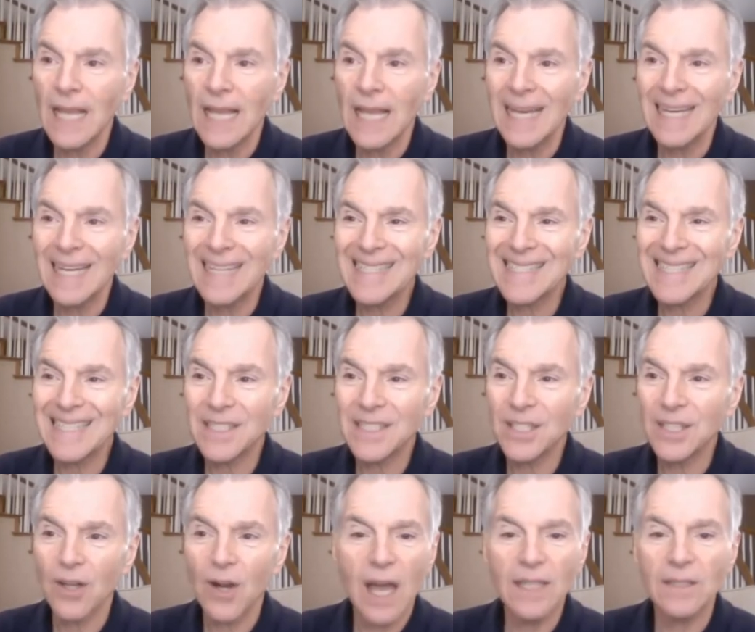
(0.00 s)
And he said,
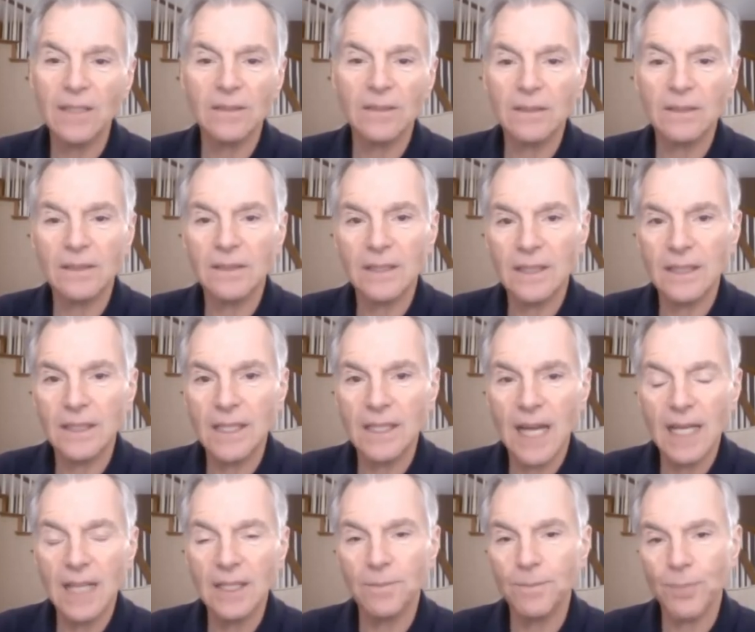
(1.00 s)
I
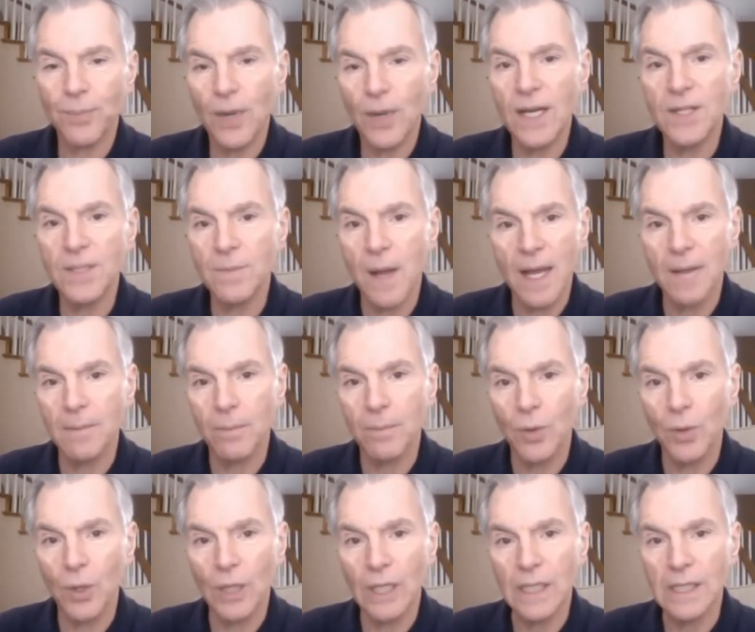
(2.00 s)
don't praise my
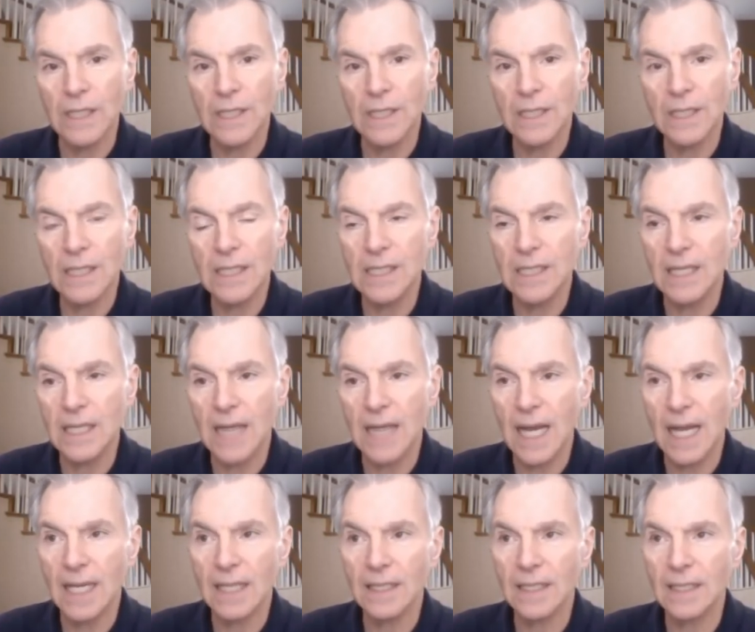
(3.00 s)
employees. He said,
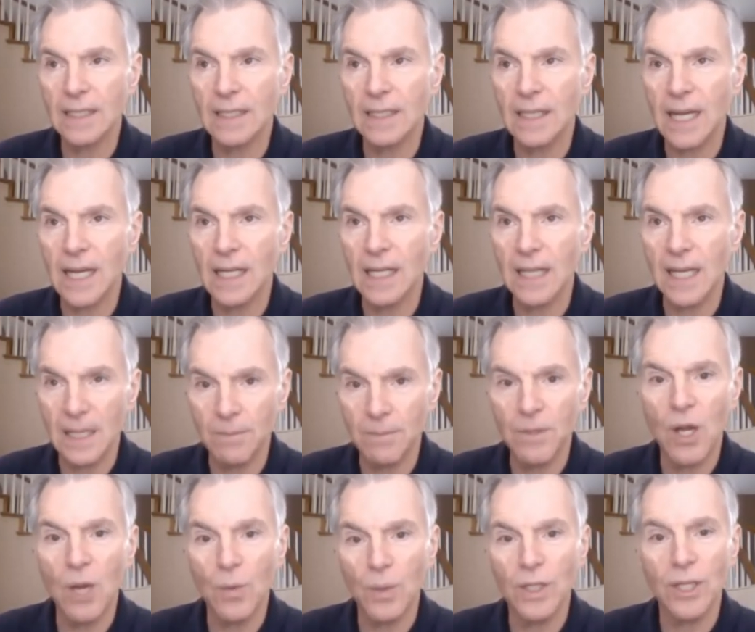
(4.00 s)
I'll let them
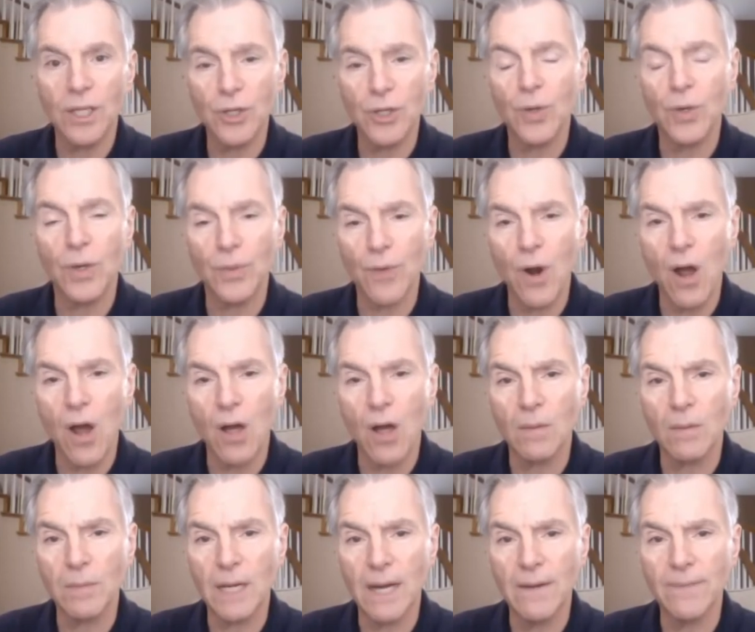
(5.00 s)
know when they're doing
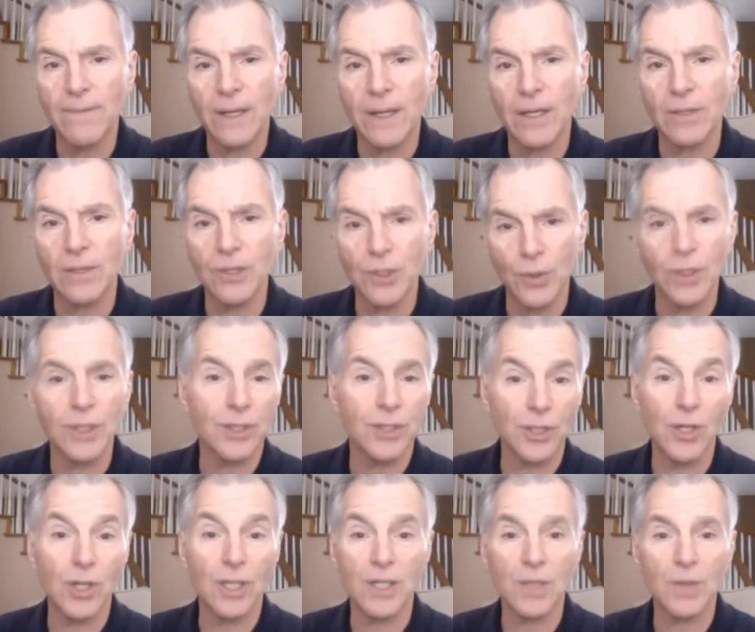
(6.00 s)
wrong, but I figure doing
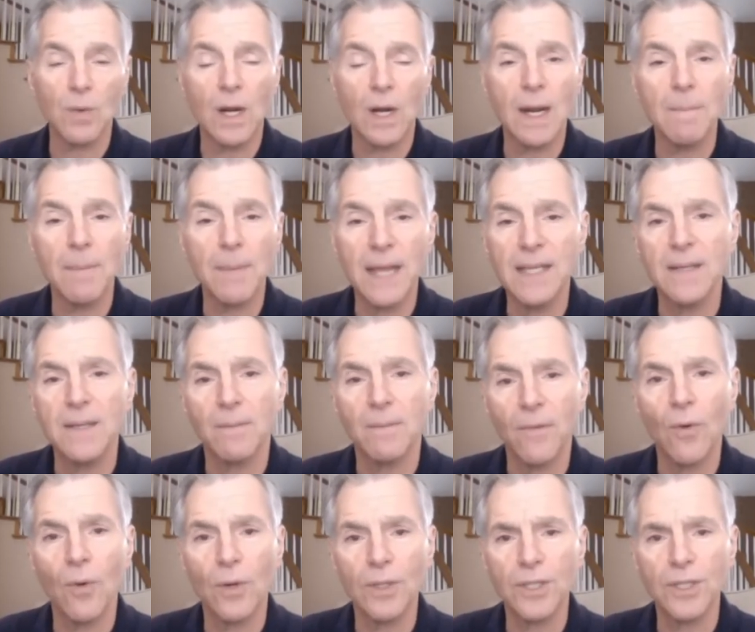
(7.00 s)
good is what I pay them
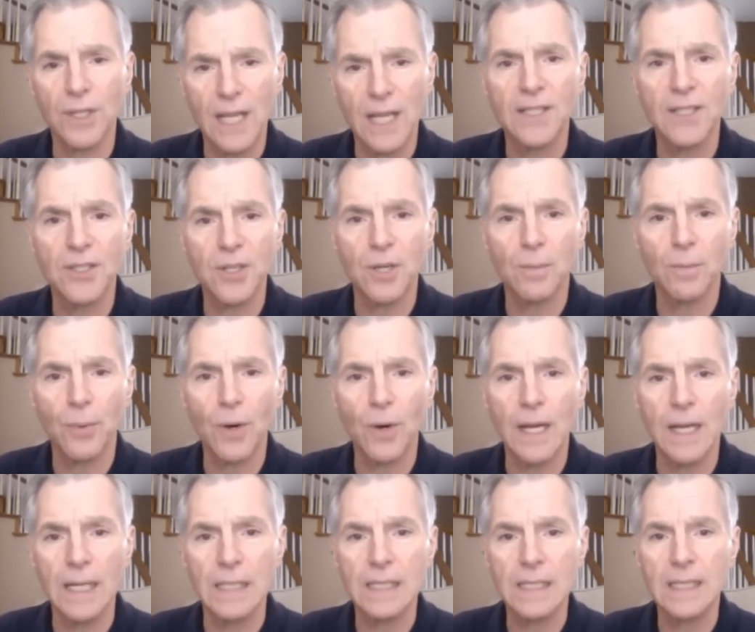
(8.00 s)
for, so that's their
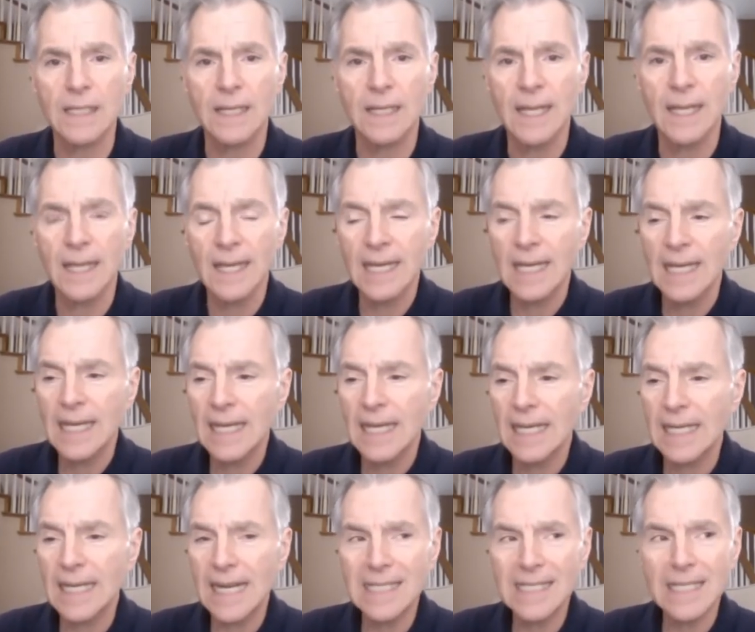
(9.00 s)
praise.
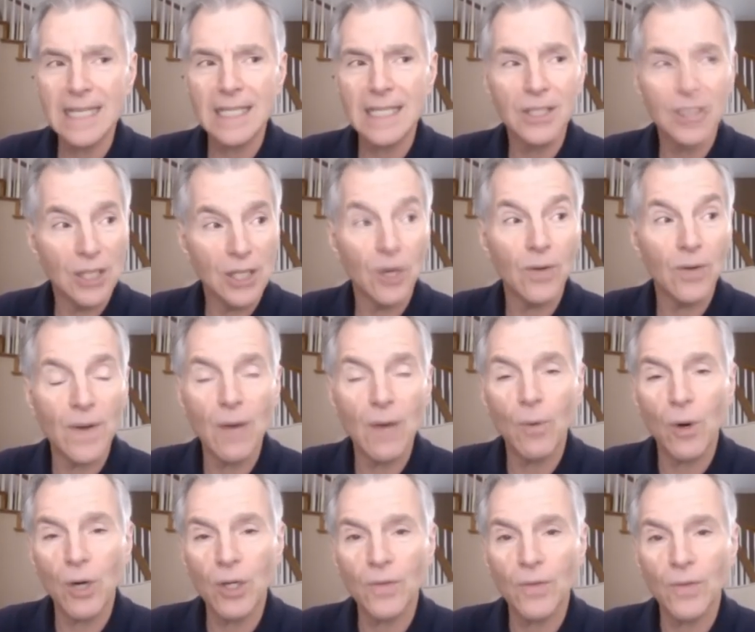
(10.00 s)
And I said, if I
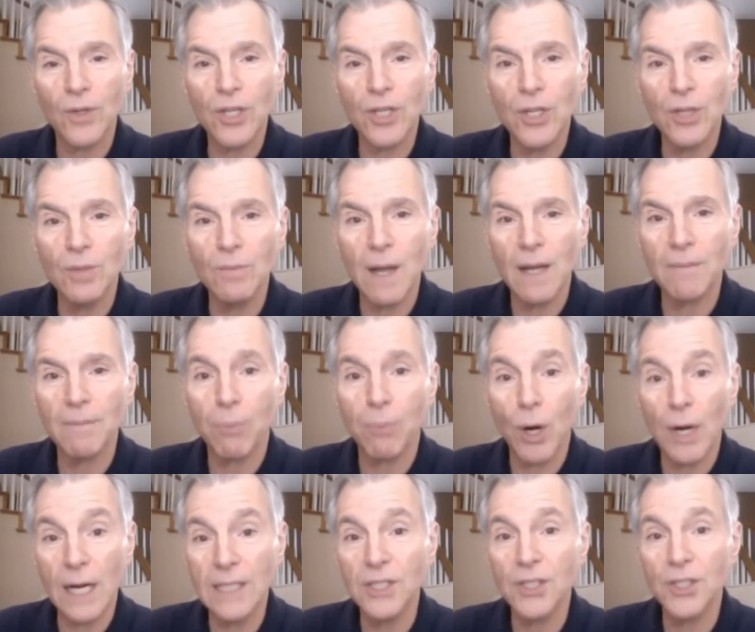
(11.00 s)
worked for you, my
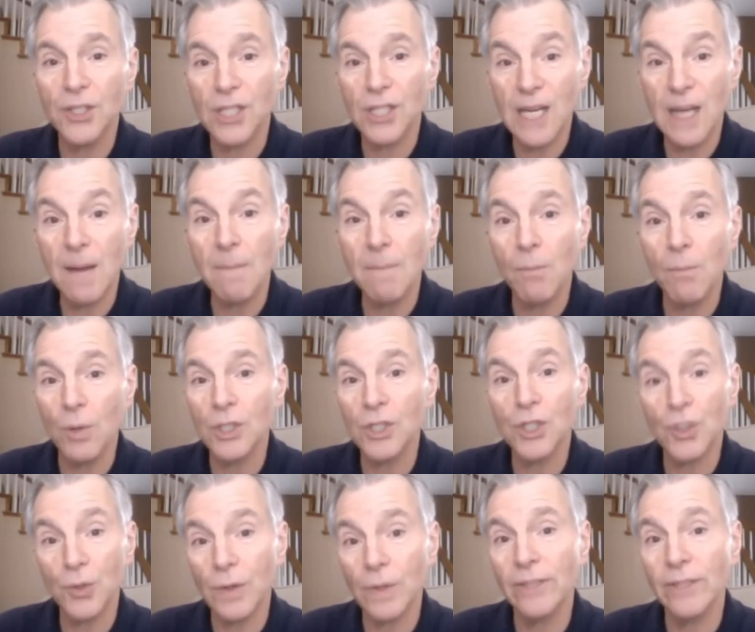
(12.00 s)
brain stem would
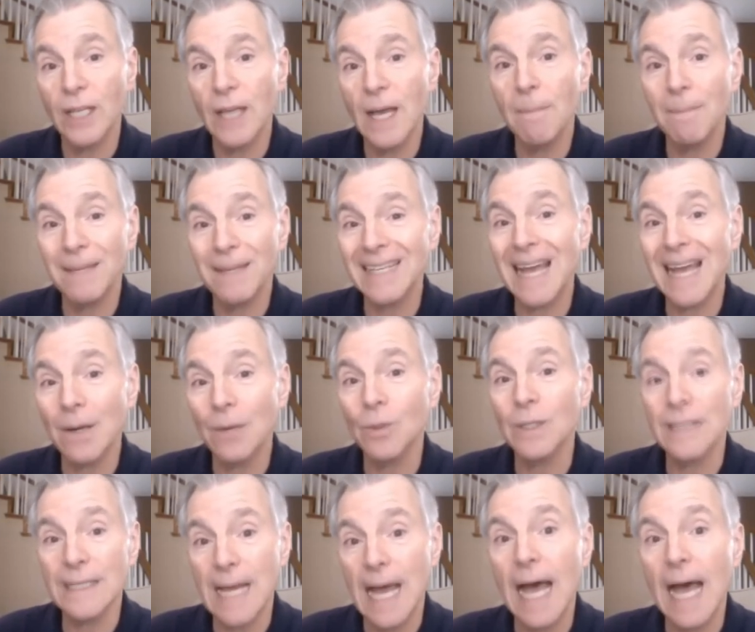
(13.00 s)
shrivel up and I
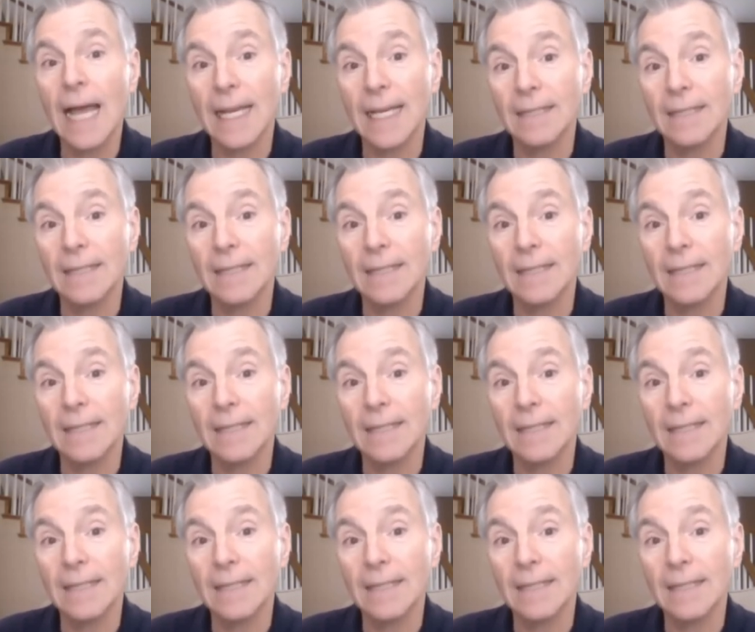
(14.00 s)
would die.